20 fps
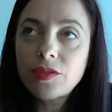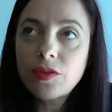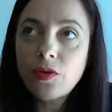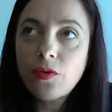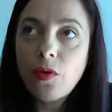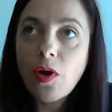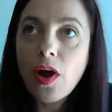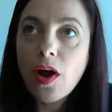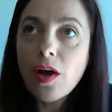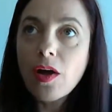
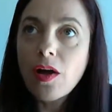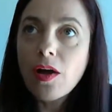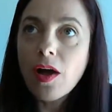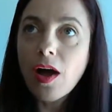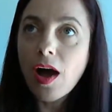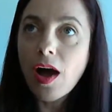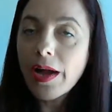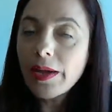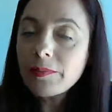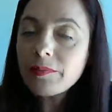so
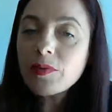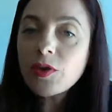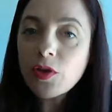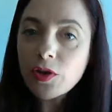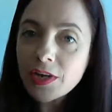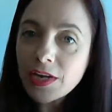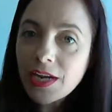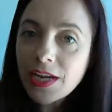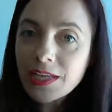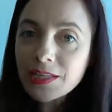I'm
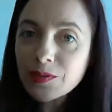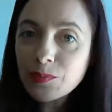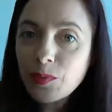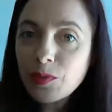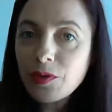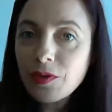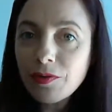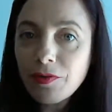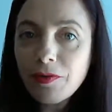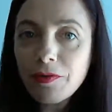not an
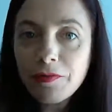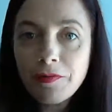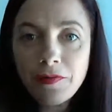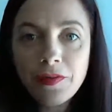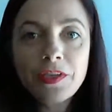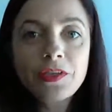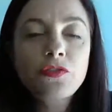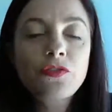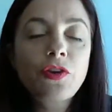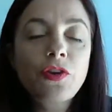expert on
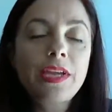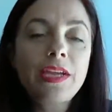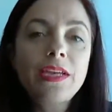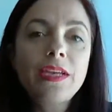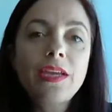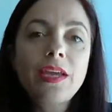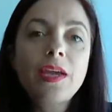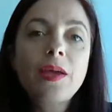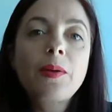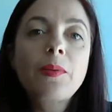fair
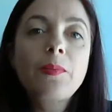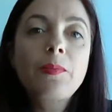trade,